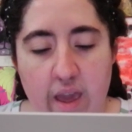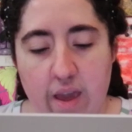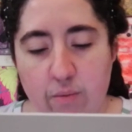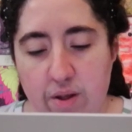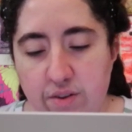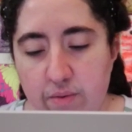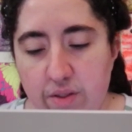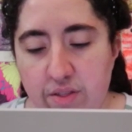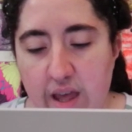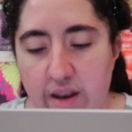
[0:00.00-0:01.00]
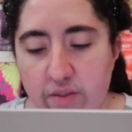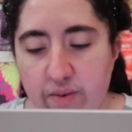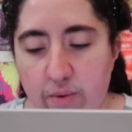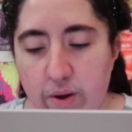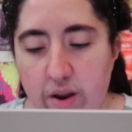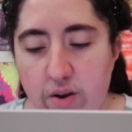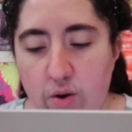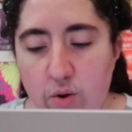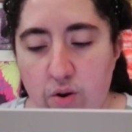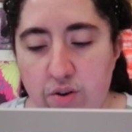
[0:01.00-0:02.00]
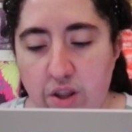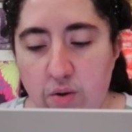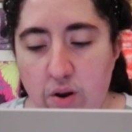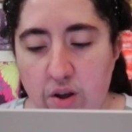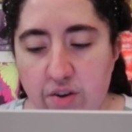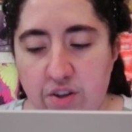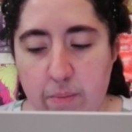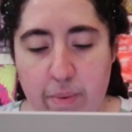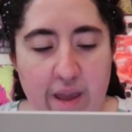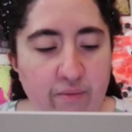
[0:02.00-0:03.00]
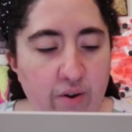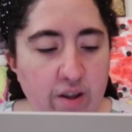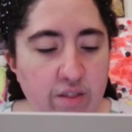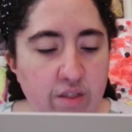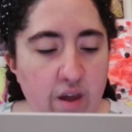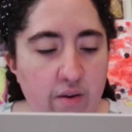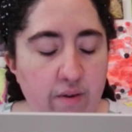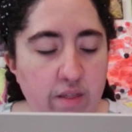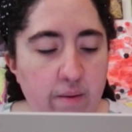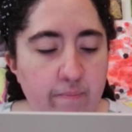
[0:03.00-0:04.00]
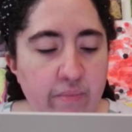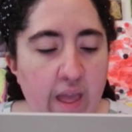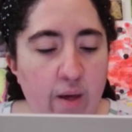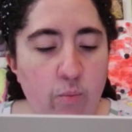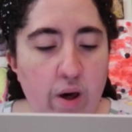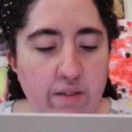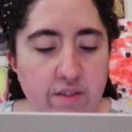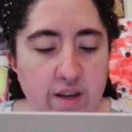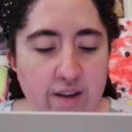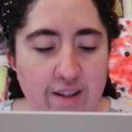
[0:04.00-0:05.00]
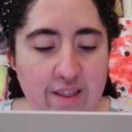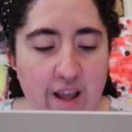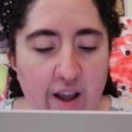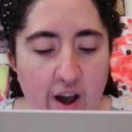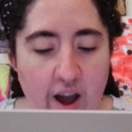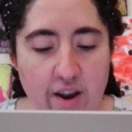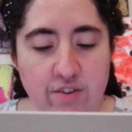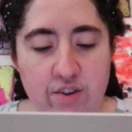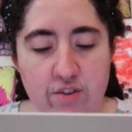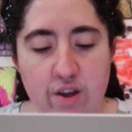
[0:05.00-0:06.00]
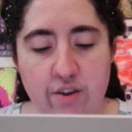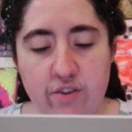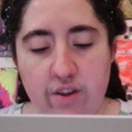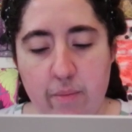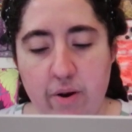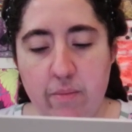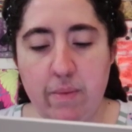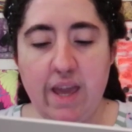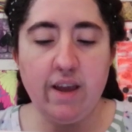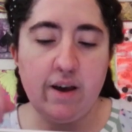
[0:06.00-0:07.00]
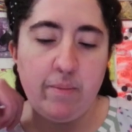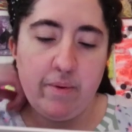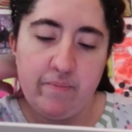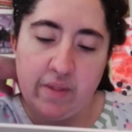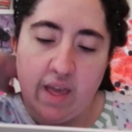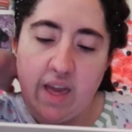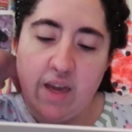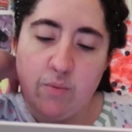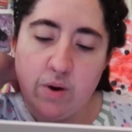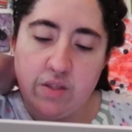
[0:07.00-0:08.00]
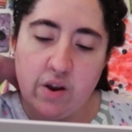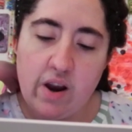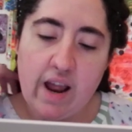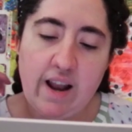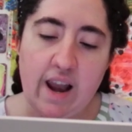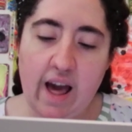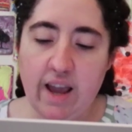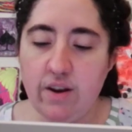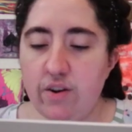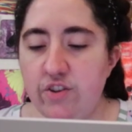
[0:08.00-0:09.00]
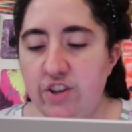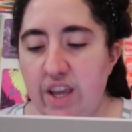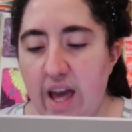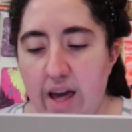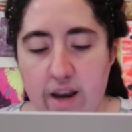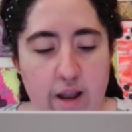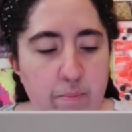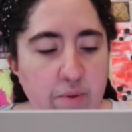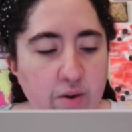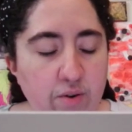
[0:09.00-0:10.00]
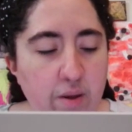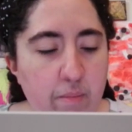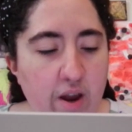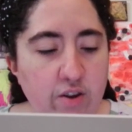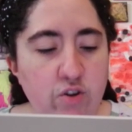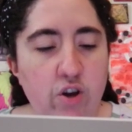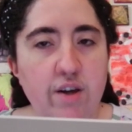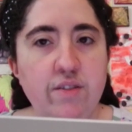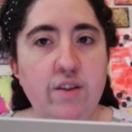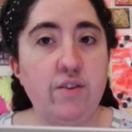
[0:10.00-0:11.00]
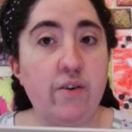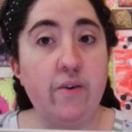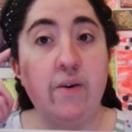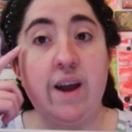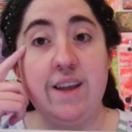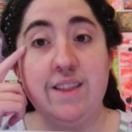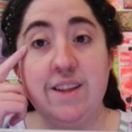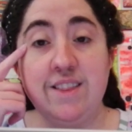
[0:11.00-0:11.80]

And once she was satisfied with her new look, she paid for his service. While sitting in the car, she touched up her makeup, and with her liner, she added a beauty mark just under her eye.